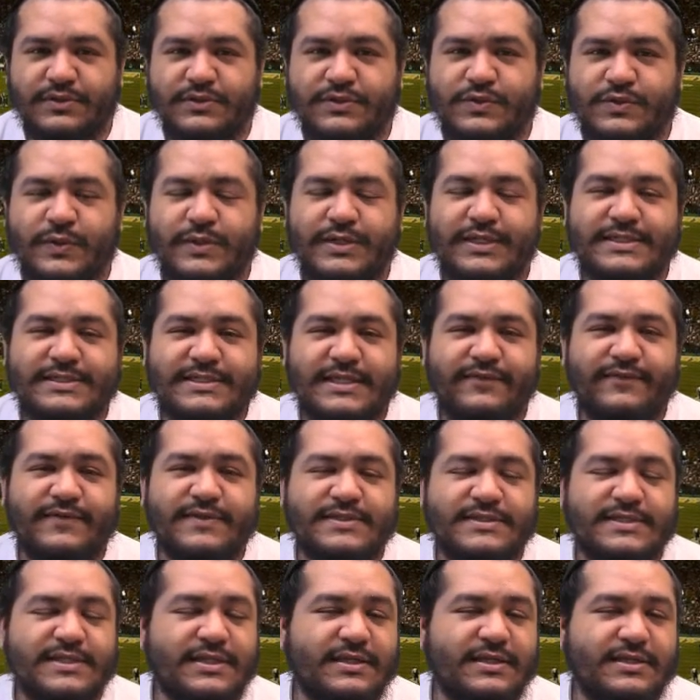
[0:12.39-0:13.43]
Topps
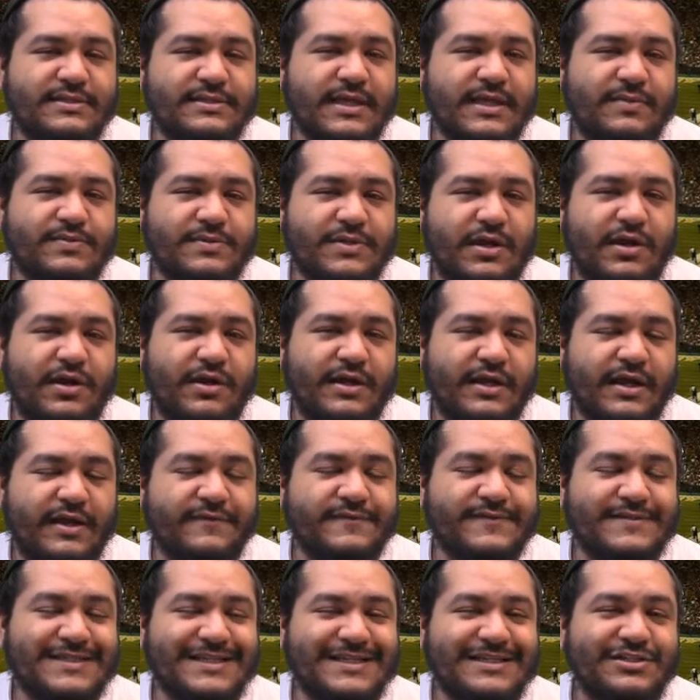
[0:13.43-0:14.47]
Archives Signature Series
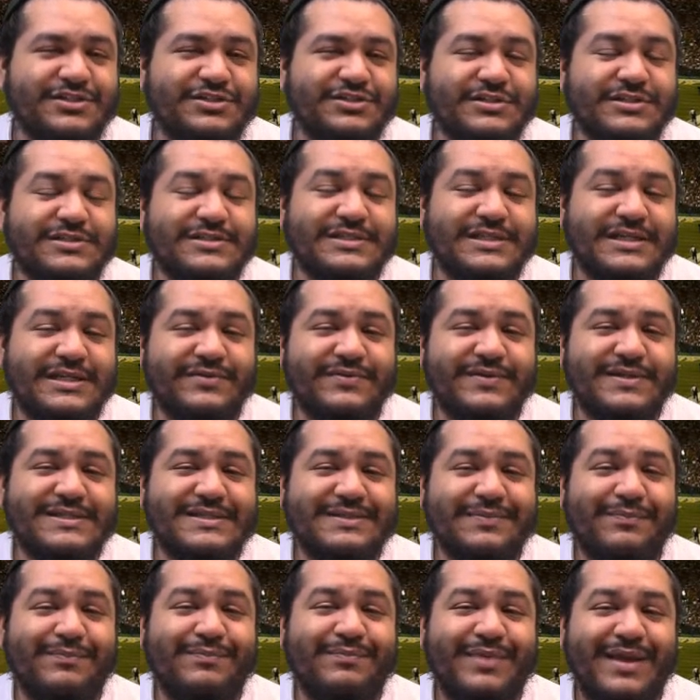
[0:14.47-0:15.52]

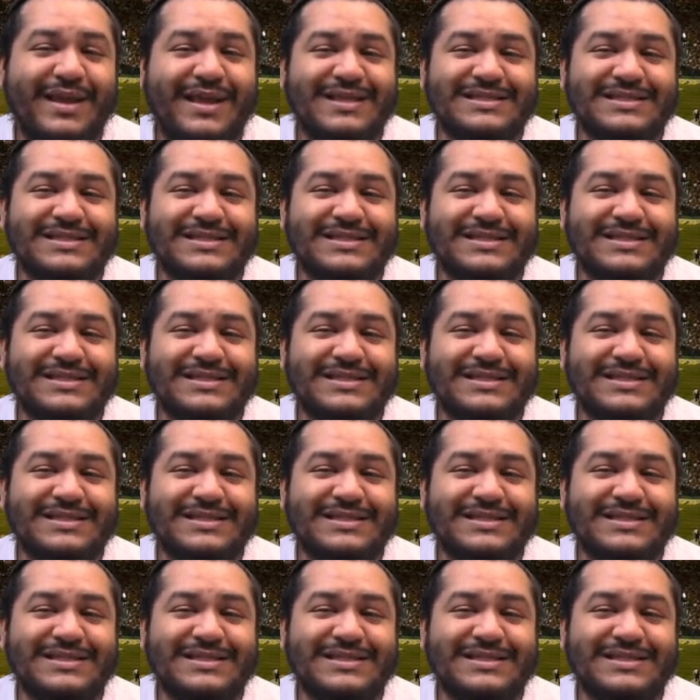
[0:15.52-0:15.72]
Baseball.